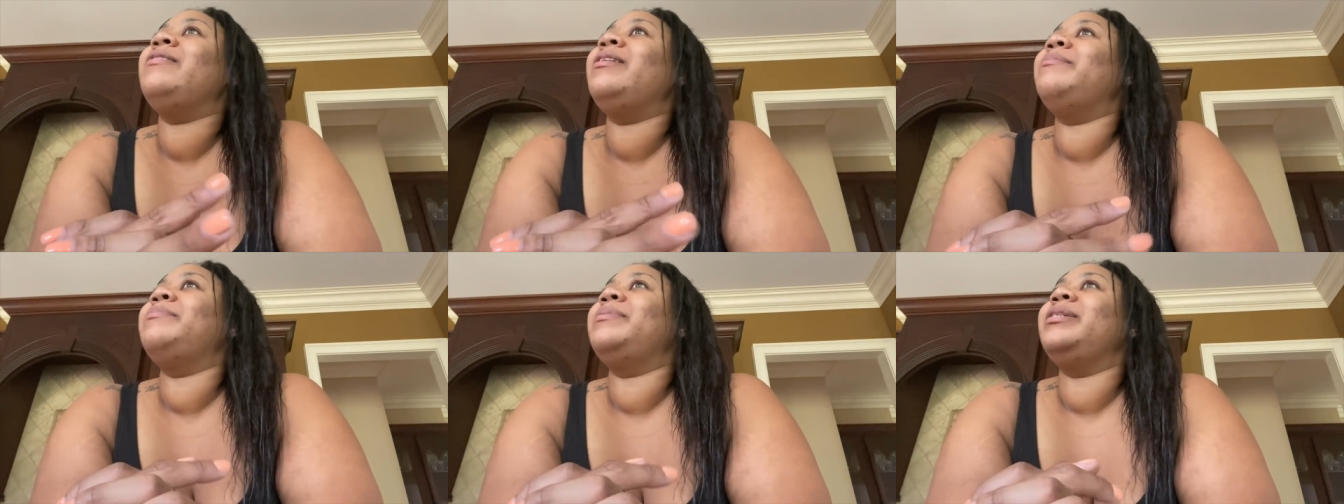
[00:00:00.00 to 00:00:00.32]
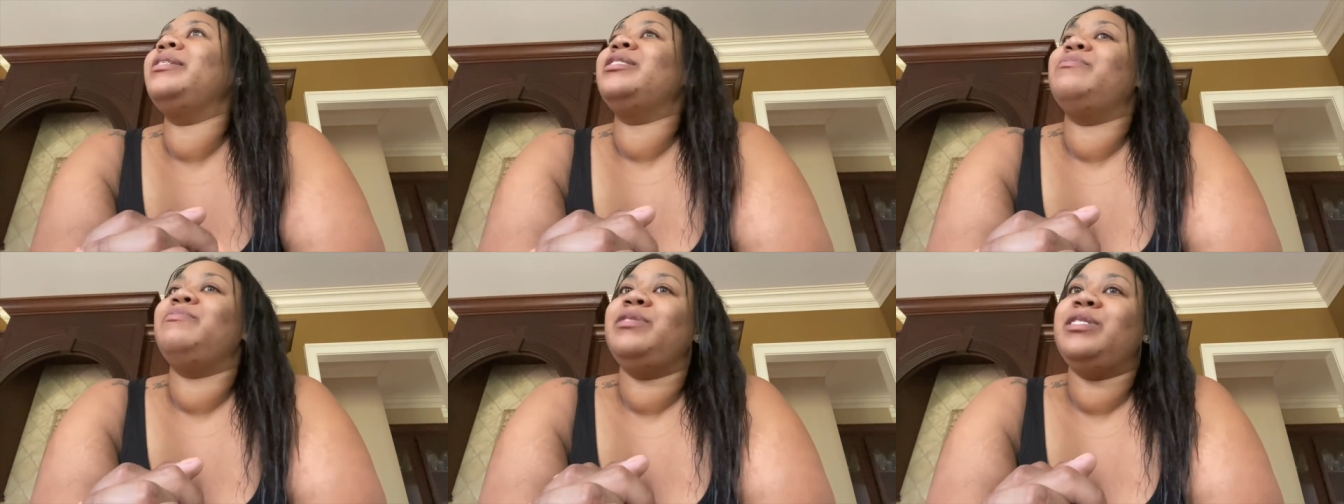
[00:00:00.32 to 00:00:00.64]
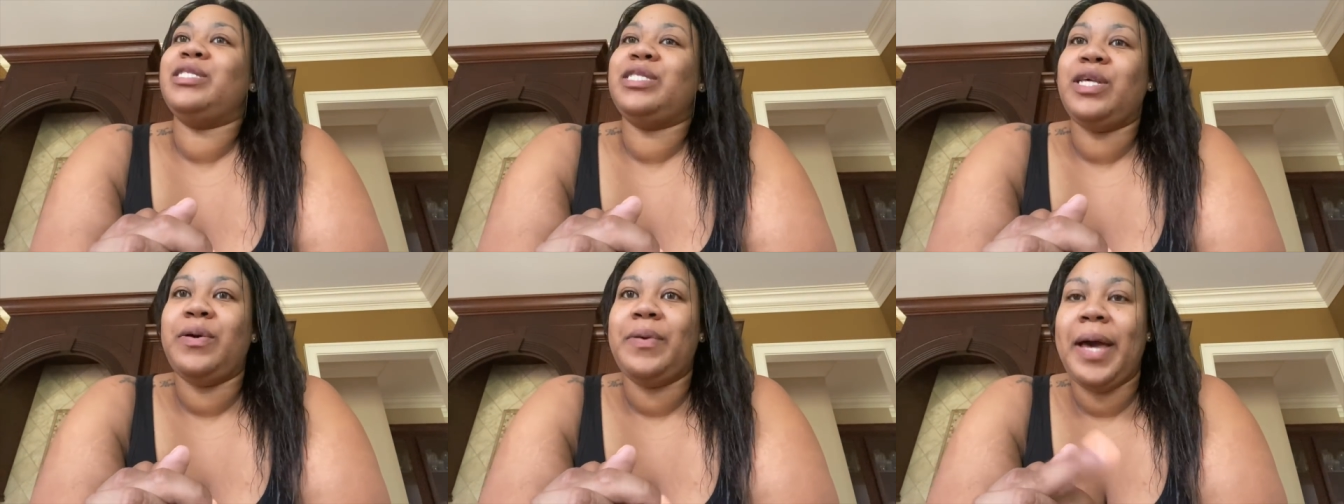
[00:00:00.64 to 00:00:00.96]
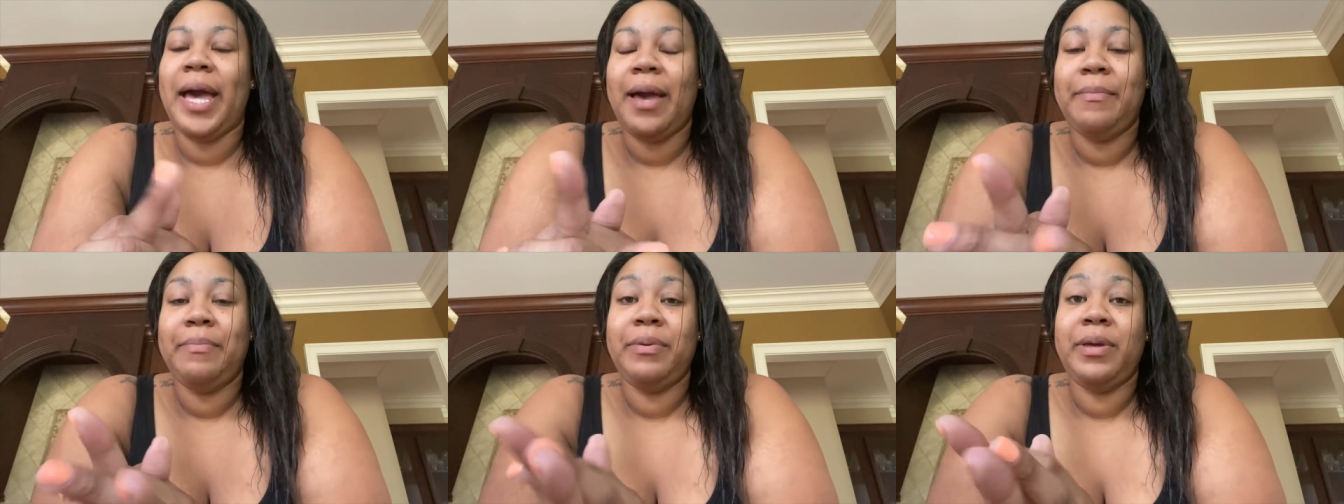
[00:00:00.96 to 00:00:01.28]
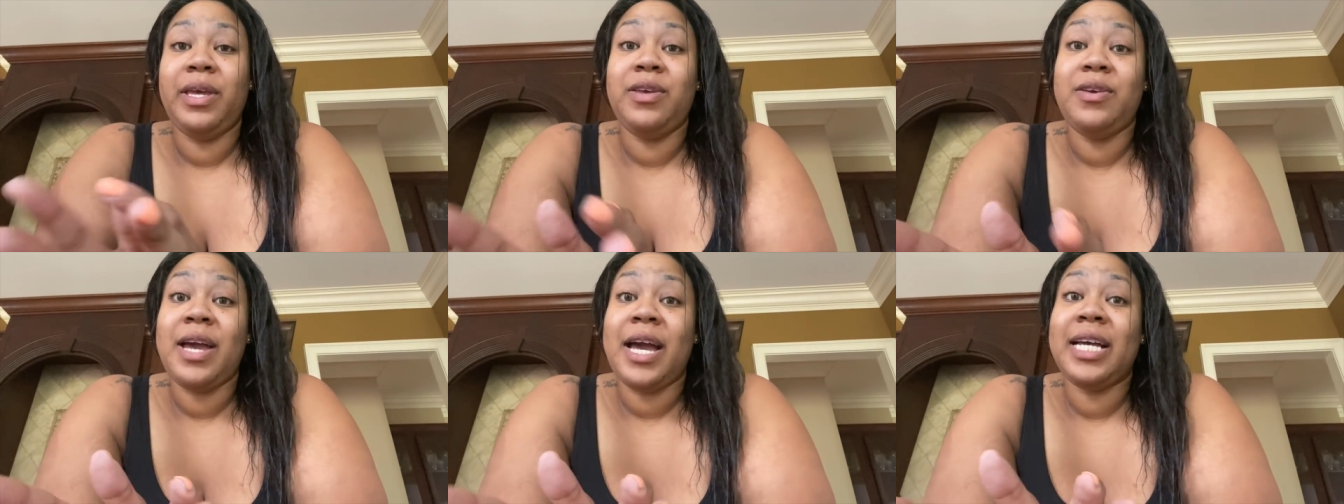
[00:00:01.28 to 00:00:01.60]
That makes me so happy.
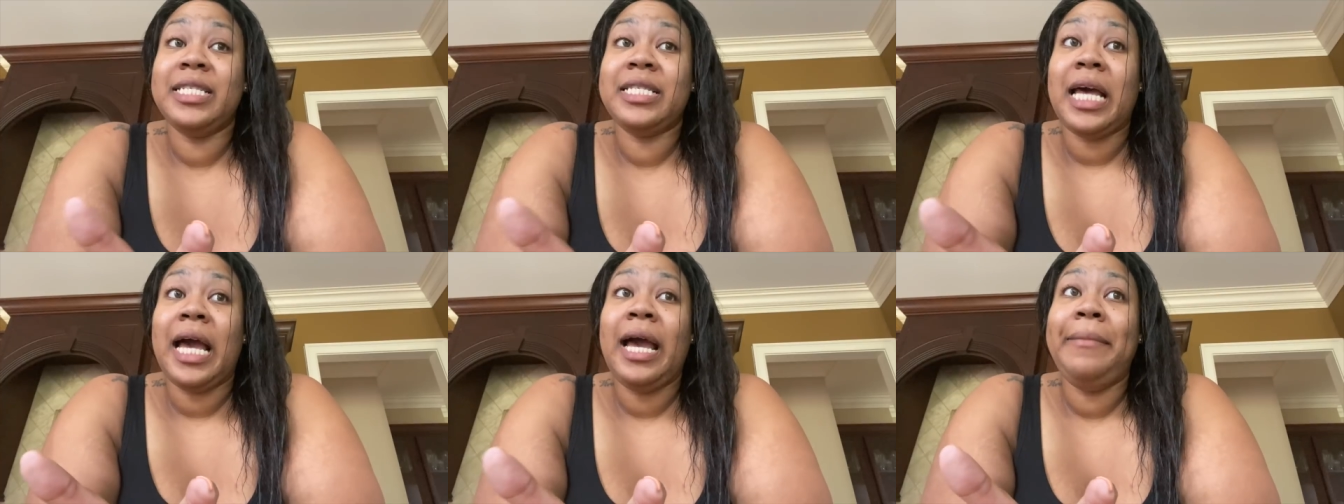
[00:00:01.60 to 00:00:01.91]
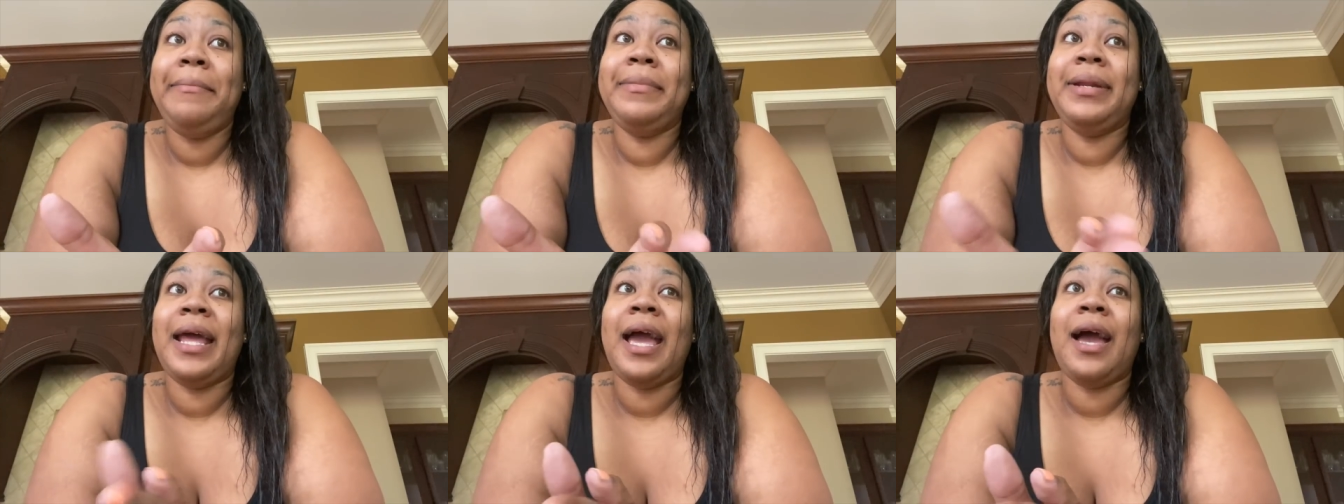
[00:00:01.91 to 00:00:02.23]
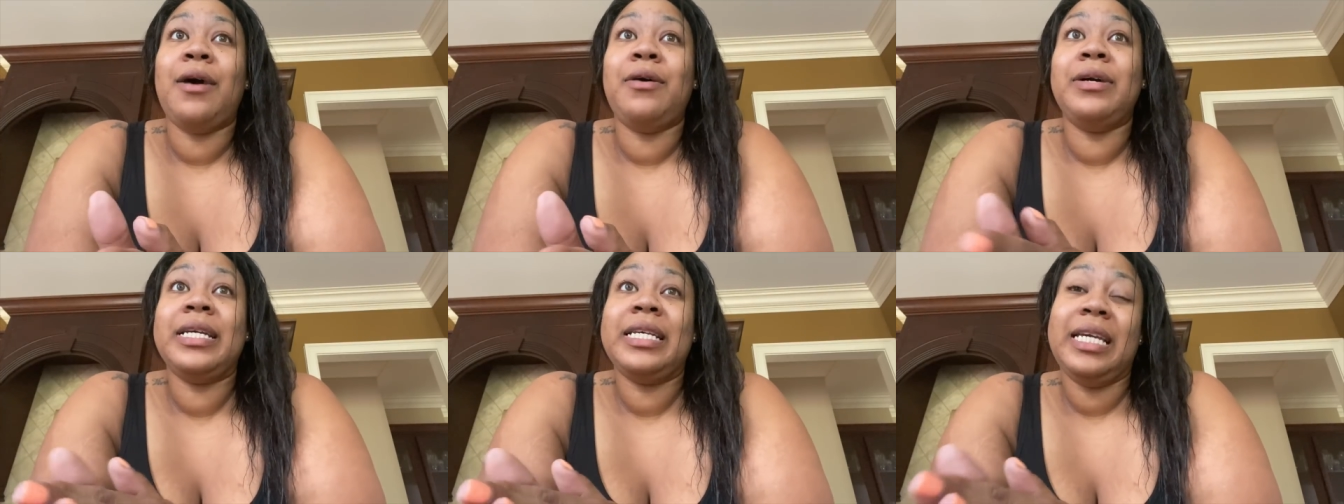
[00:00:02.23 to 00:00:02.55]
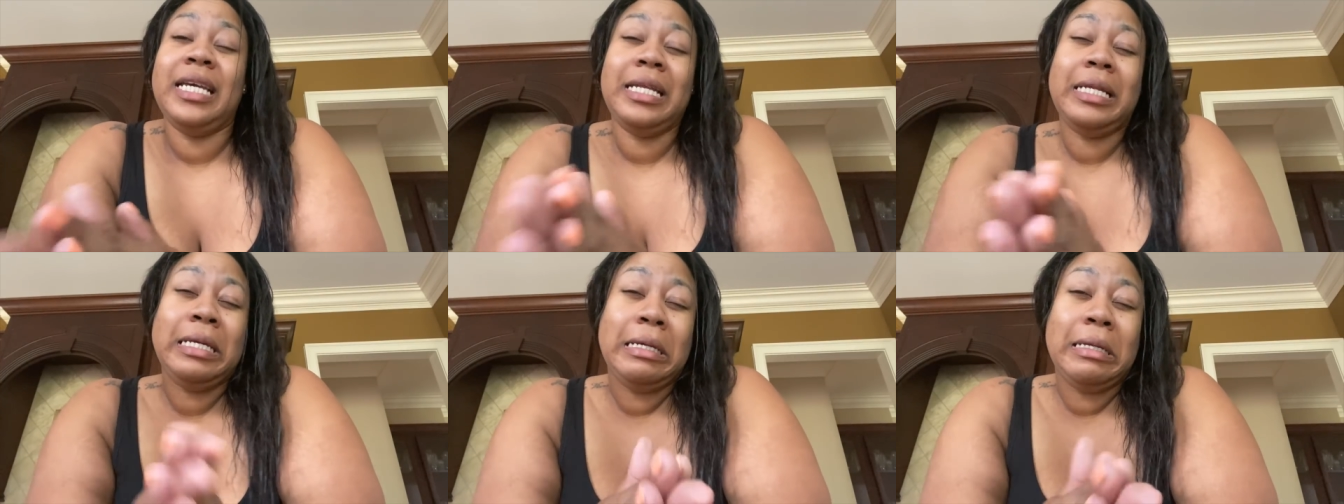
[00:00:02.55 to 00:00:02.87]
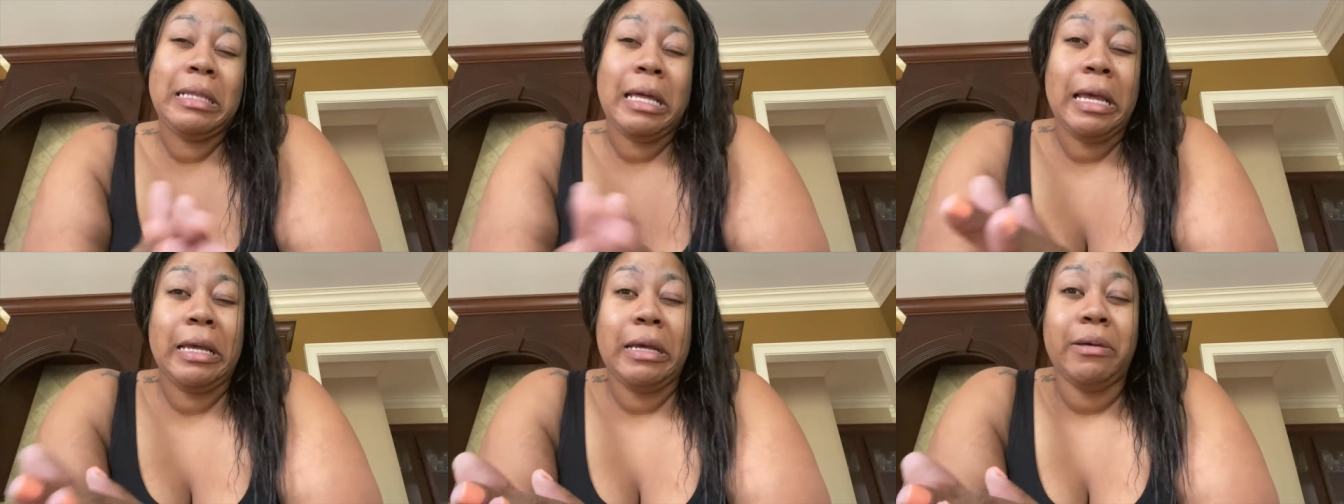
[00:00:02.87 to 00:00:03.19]
You guys, I'm now
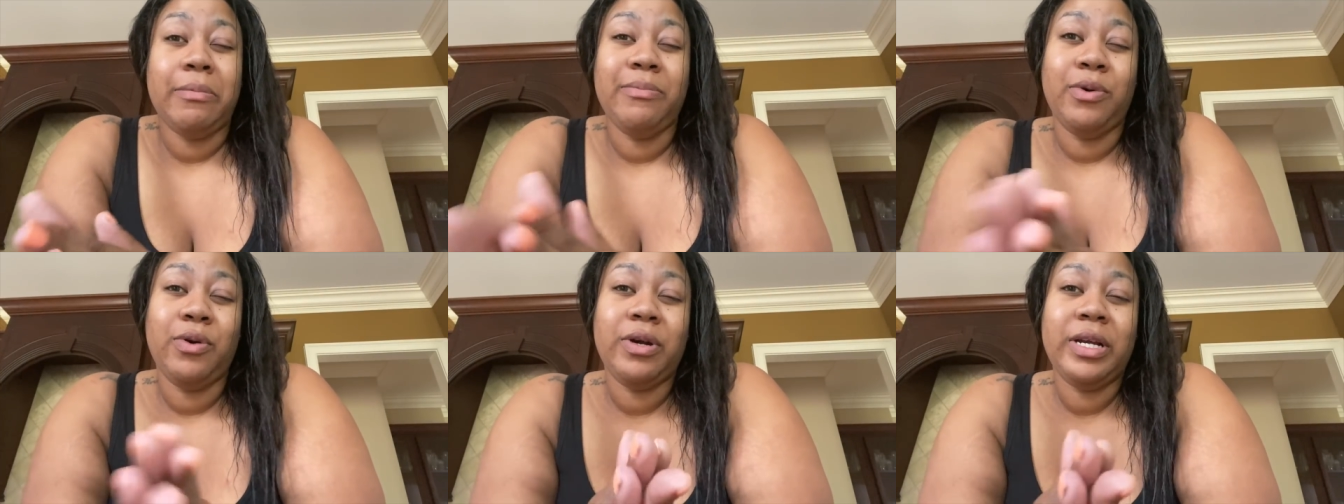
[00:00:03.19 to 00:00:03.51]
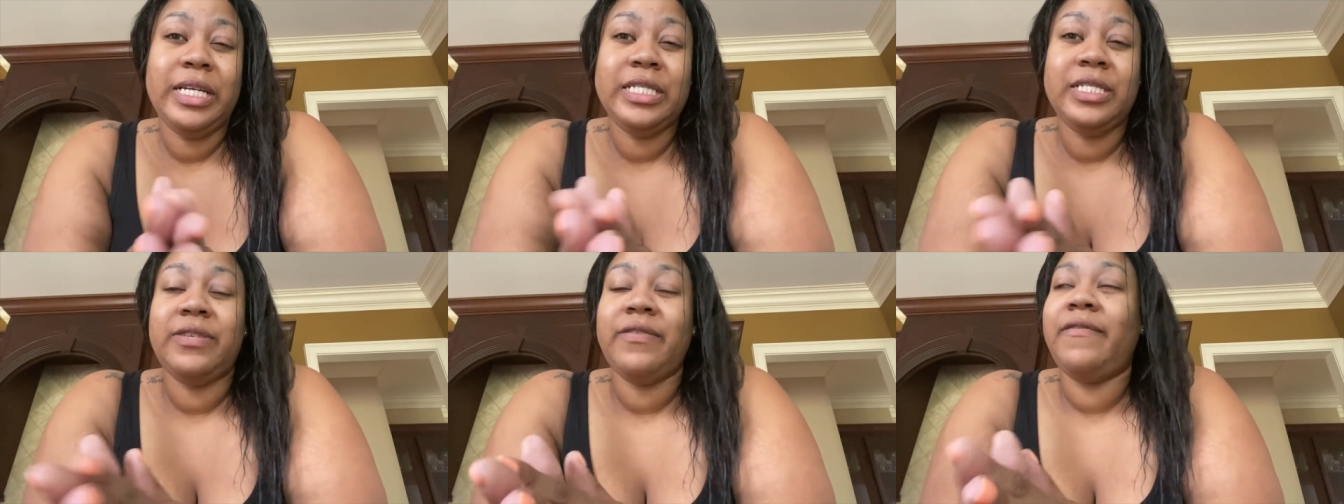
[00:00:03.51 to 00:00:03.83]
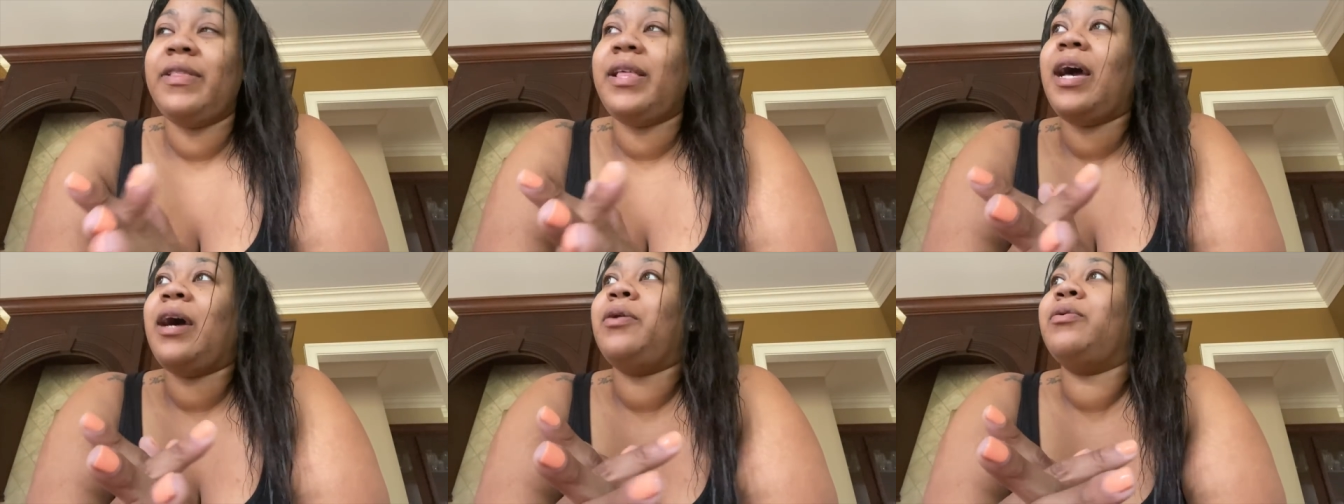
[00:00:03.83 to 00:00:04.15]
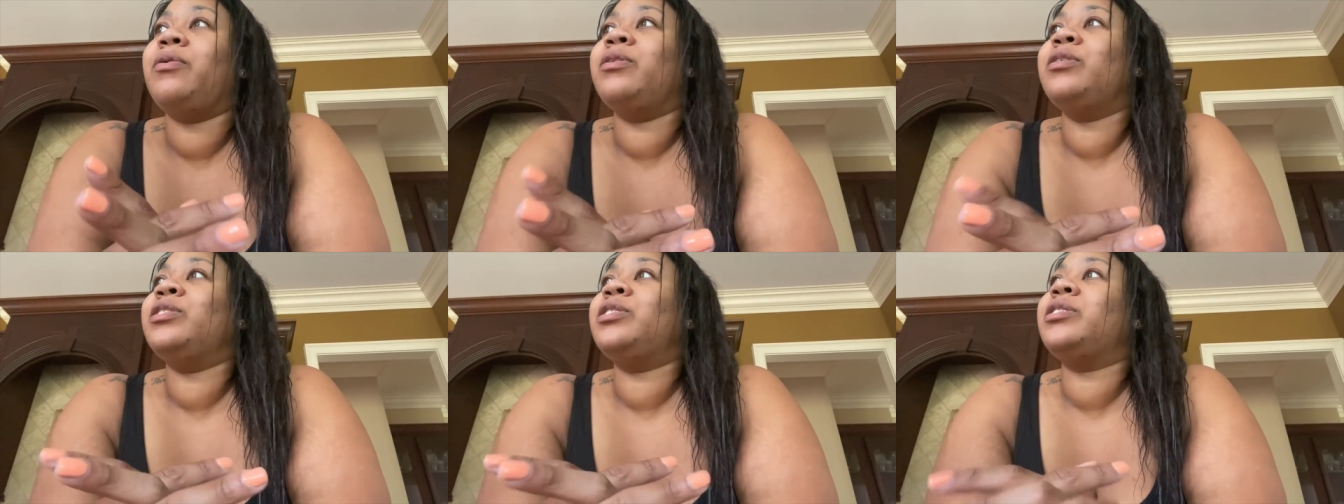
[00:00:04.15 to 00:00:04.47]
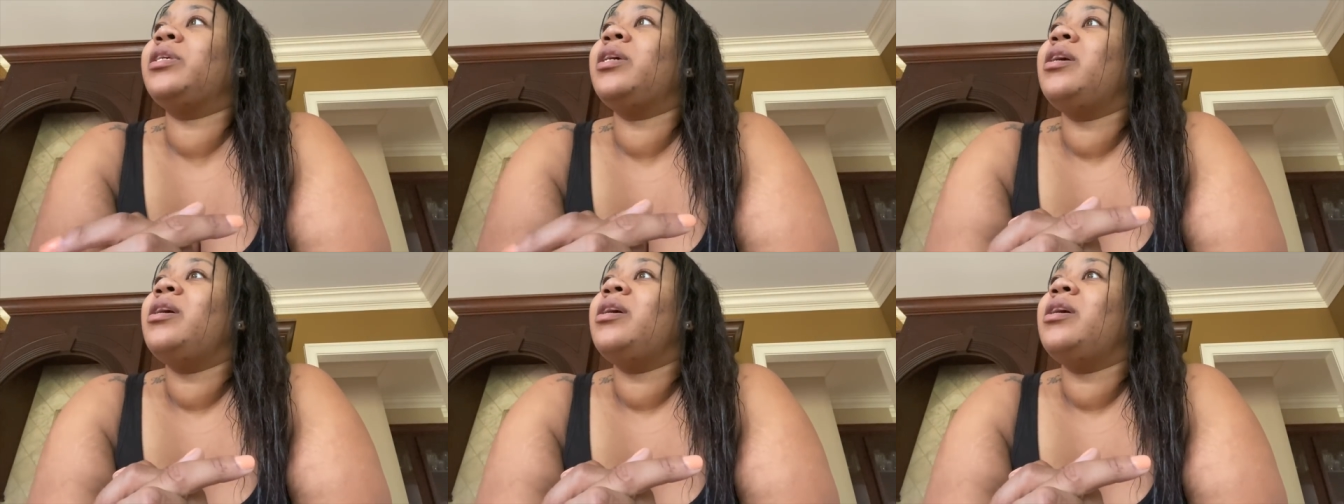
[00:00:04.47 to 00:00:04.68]
getting like more into flowers.